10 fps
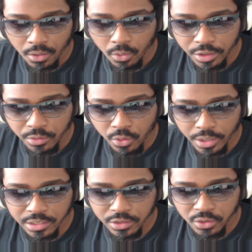What are you
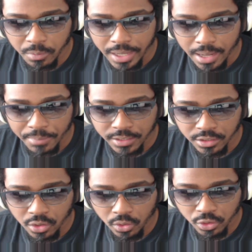going to do, Bam? It's a
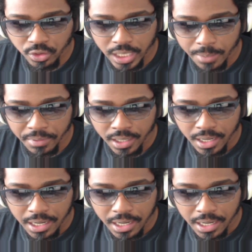total trap.